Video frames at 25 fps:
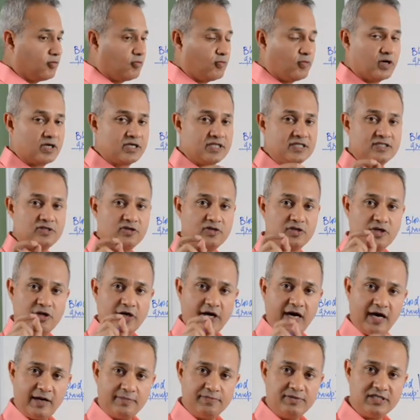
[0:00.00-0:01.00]
what is on your
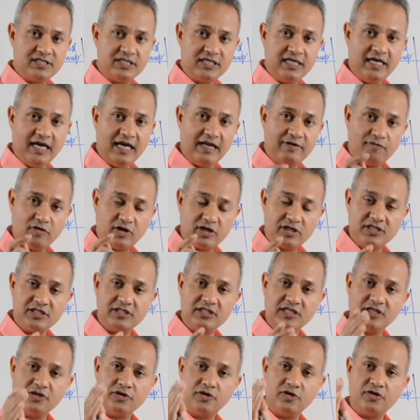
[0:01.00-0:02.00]
RBC and what is
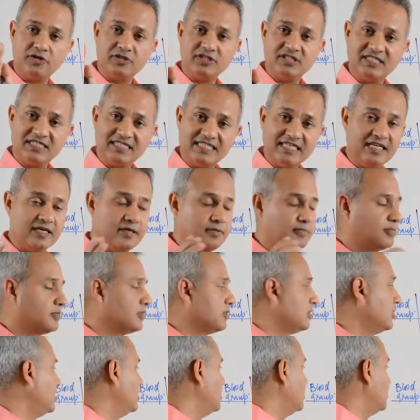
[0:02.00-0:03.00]
in your serum.
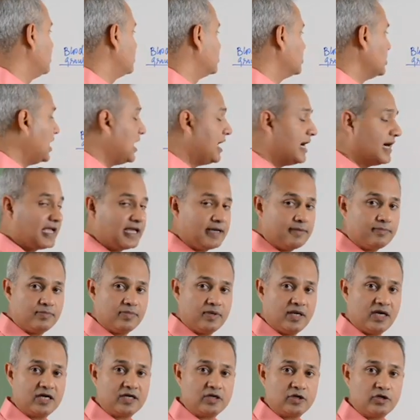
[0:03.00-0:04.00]
So I am
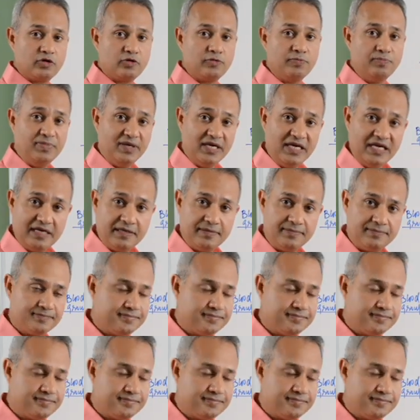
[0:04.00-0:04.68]
blood group B.